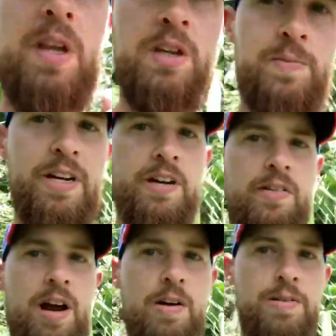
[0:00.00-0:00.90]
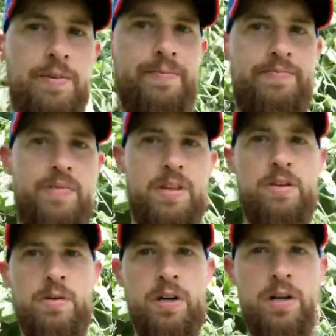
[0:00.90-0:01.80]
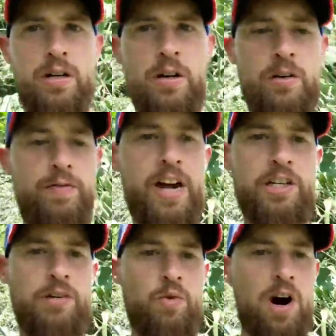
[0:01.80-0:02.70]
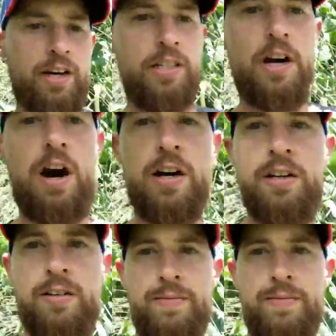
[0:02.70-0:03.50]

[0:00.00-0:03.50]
spin you around, do it a good old fashioned walk and talk.